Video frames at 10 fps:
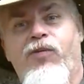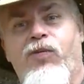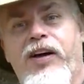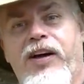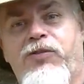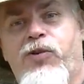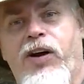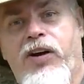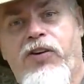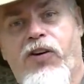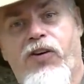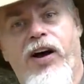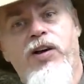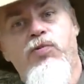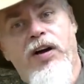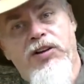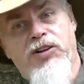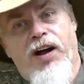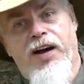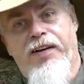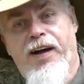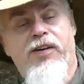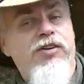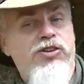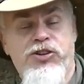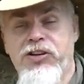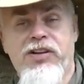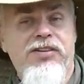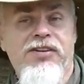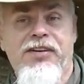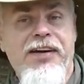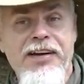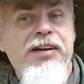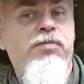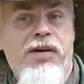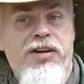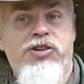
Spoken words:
we have created her a ridge line now that she doesn't need me.